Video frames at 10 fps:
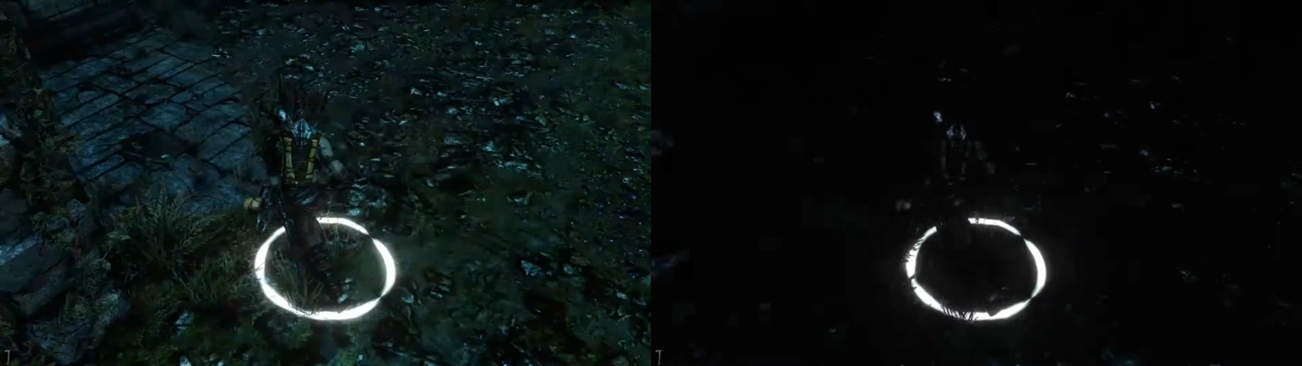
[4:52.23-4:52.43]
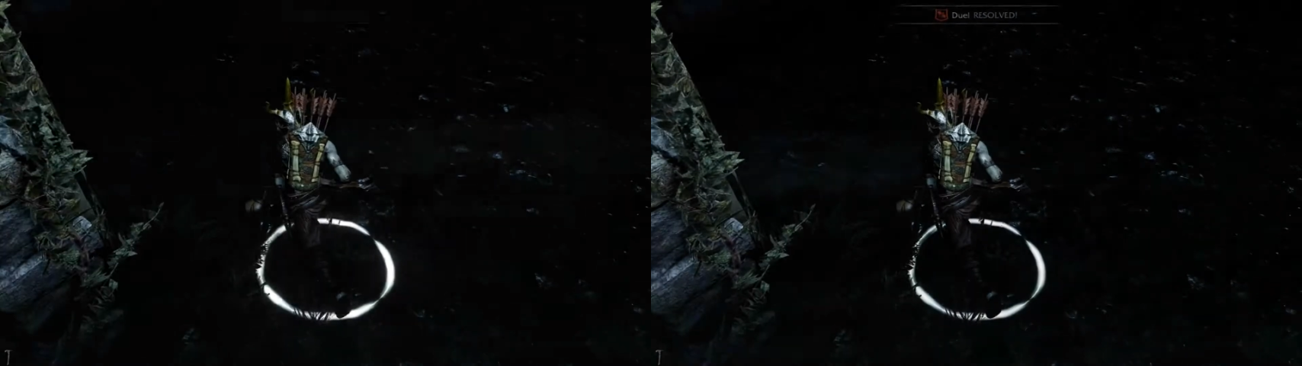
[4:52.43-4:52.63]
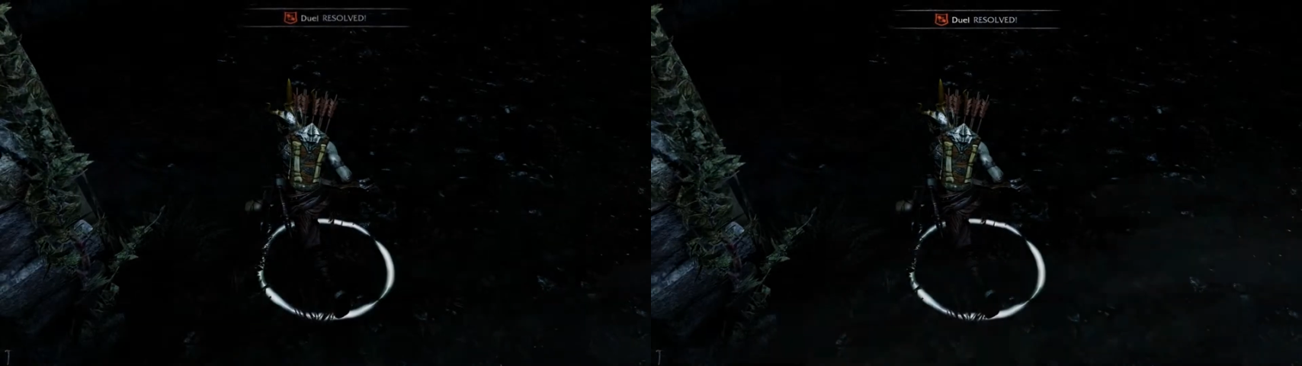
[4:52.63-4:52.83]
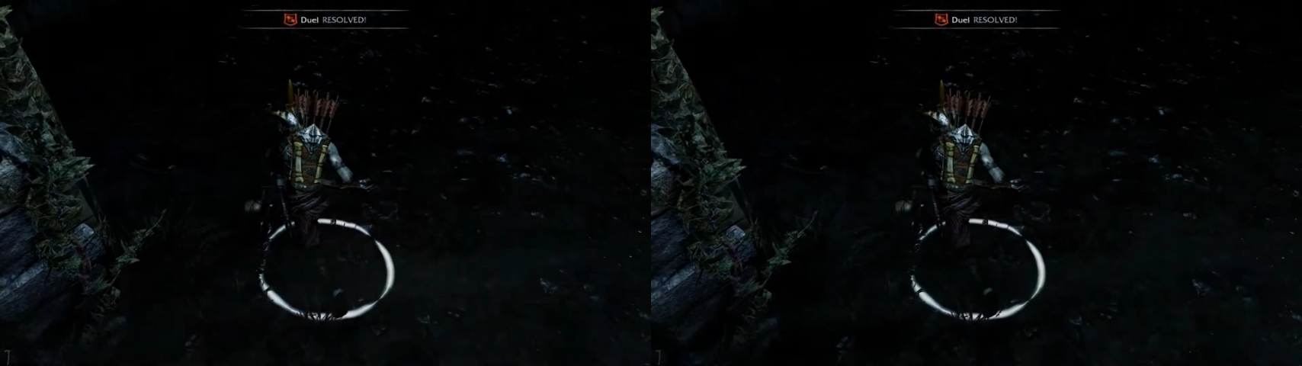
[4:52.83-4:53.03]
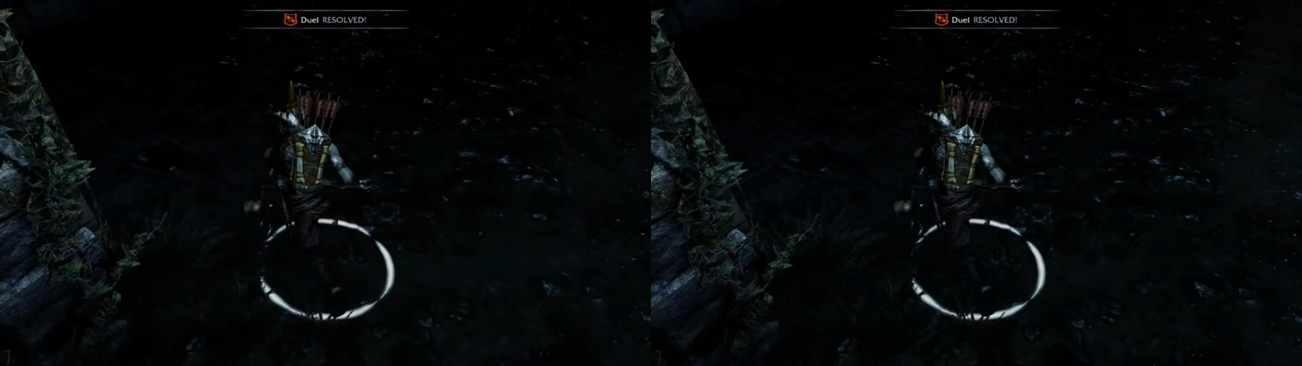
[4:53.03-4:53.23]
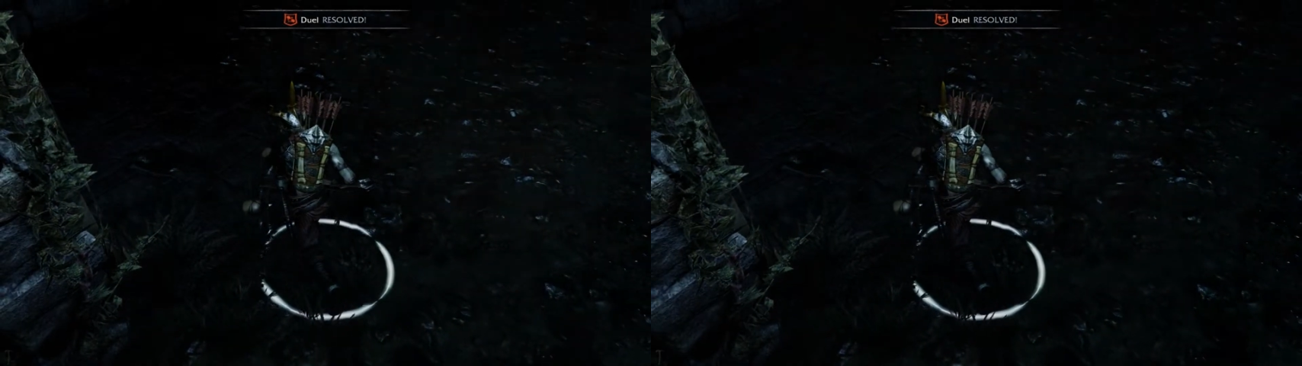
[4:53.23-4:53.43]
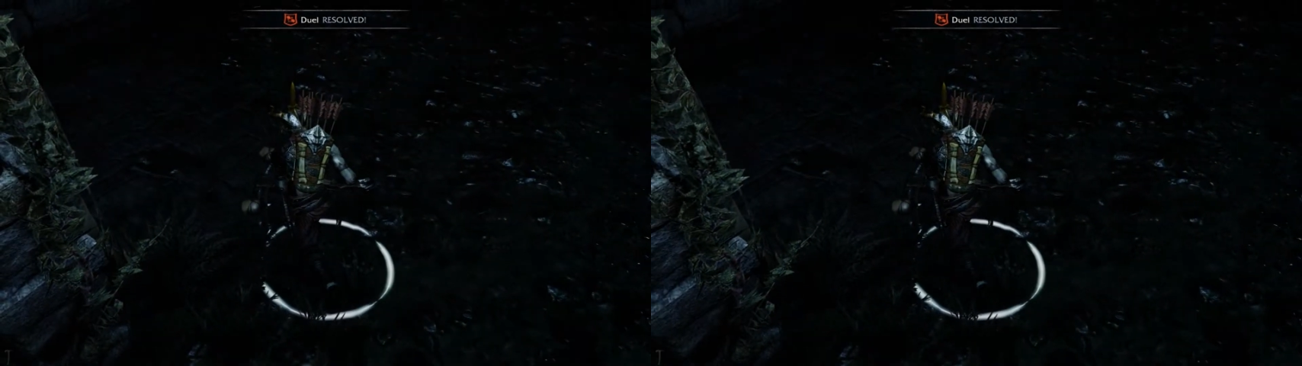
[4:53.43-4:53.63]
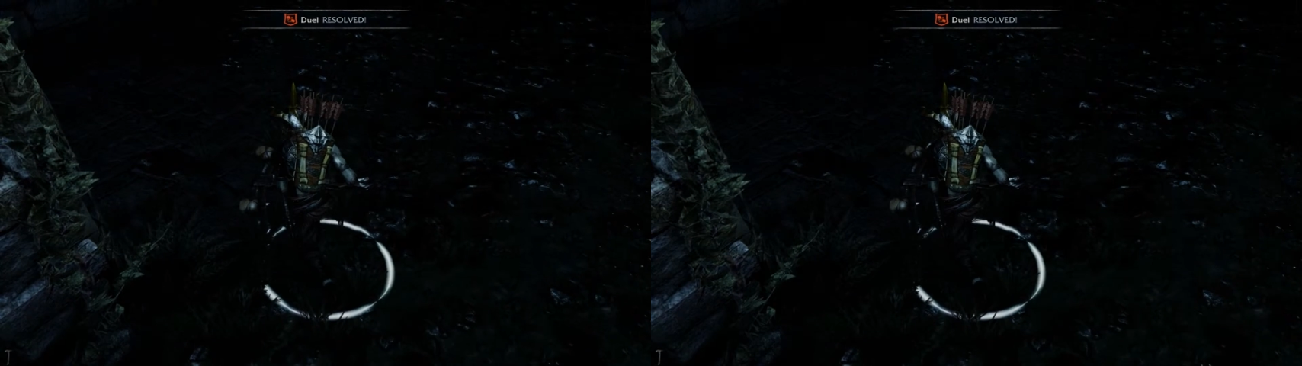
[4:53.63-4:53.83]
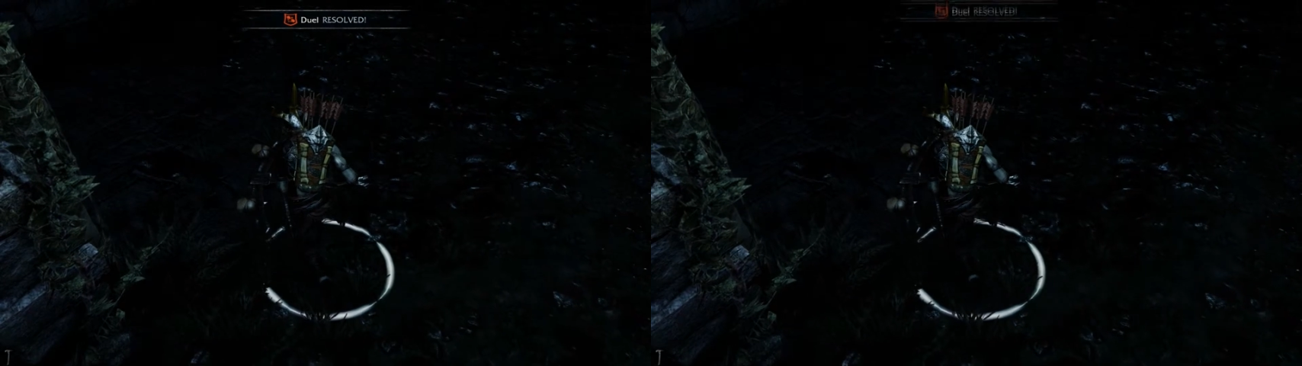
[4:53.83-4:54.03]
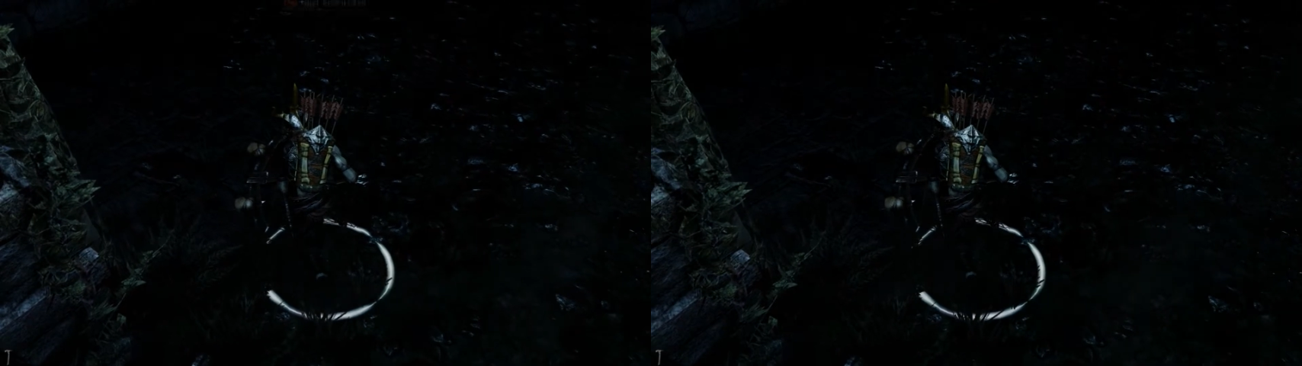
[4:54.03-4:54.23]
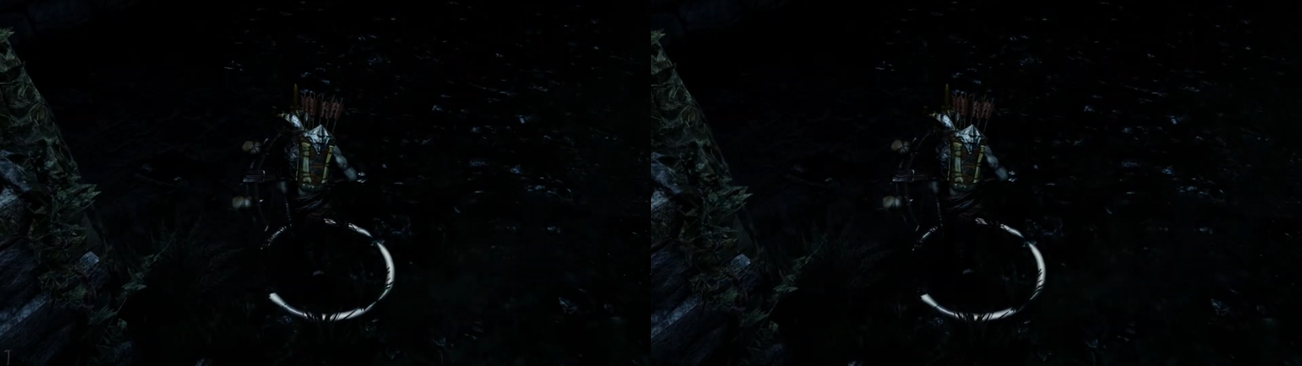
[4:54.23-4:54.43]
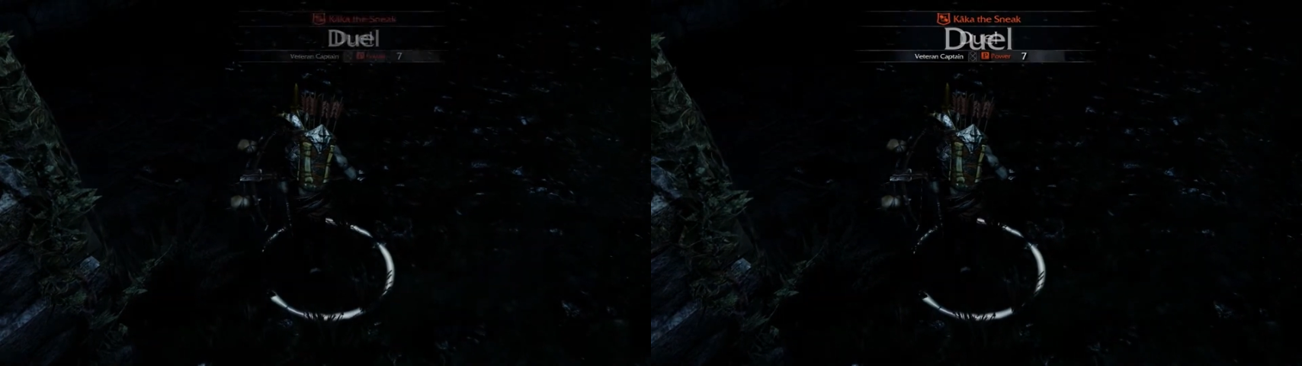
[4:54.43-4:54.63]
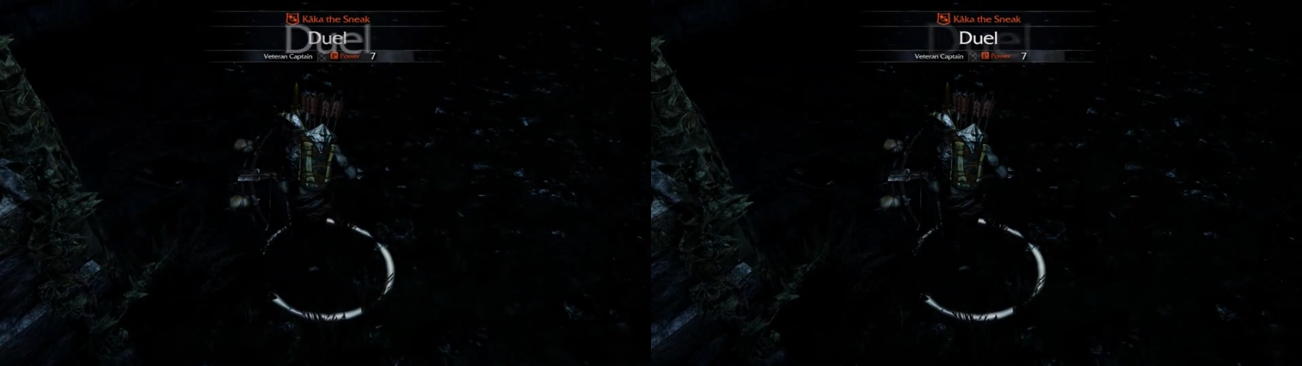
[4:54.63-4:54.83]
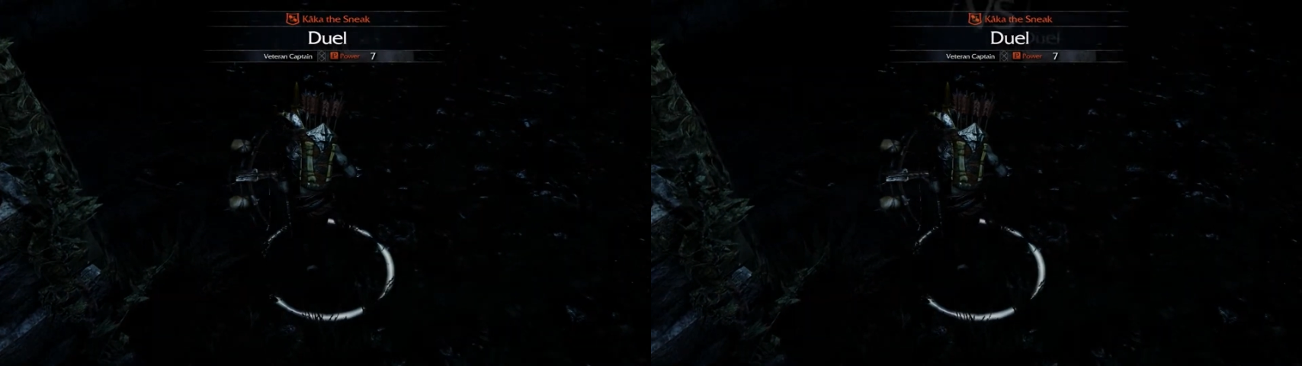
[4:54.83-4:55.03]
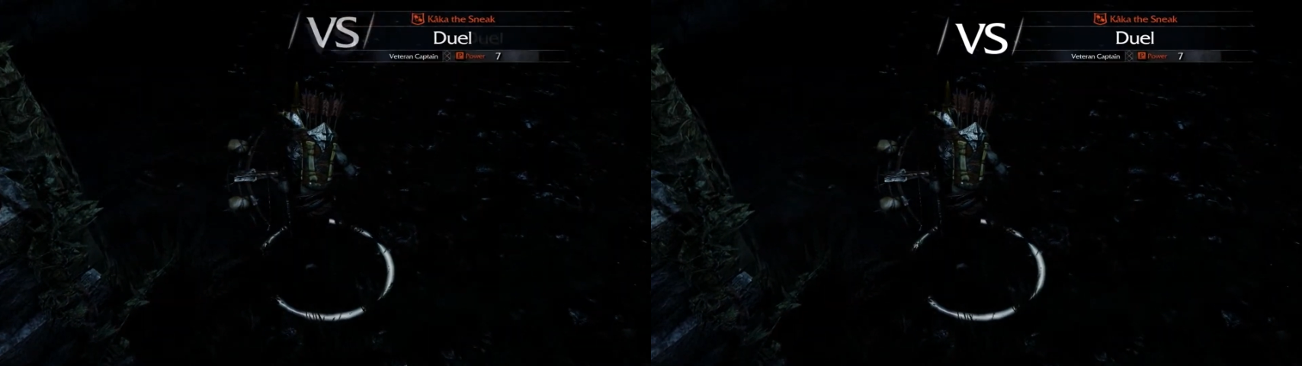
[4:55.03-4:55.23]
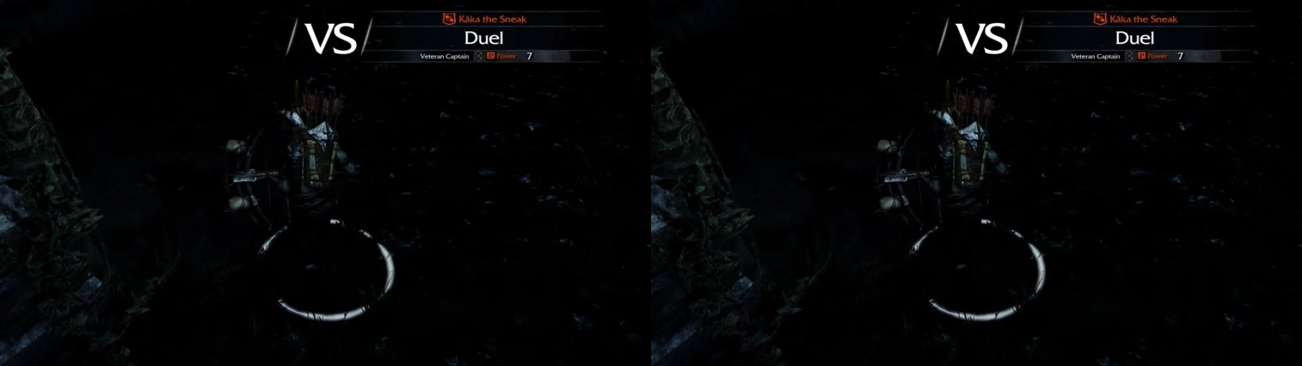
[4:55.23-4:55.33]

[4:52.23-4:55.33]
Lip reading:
No face is visible, so there are no lips to read.